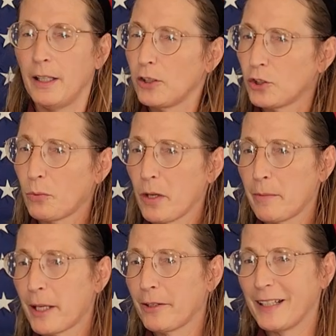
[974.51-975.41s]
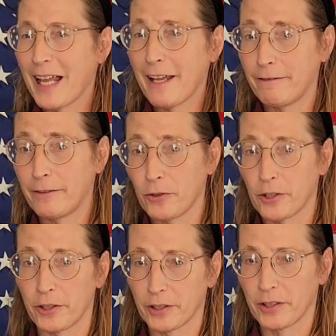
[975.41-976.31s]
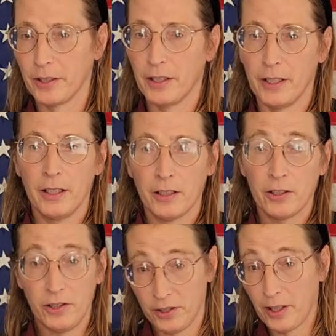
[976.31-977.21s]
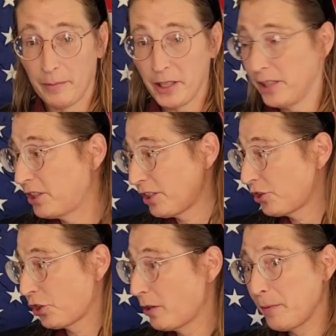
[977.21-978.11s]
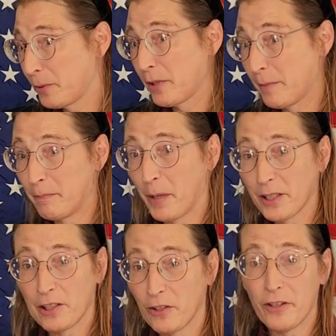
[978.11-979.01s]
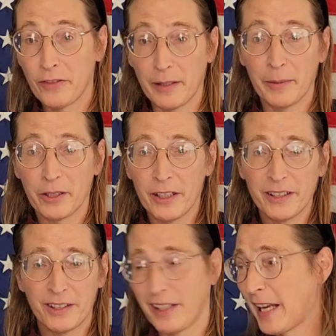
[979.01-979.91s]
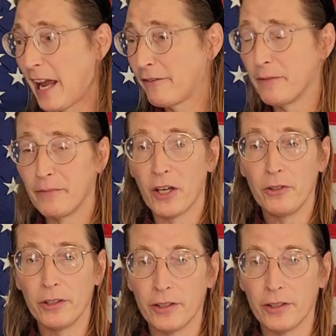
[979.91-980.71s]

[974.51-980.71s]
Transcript: So what about live voters? Couldn't somebody just show up with a busload of immigrants and have them vote?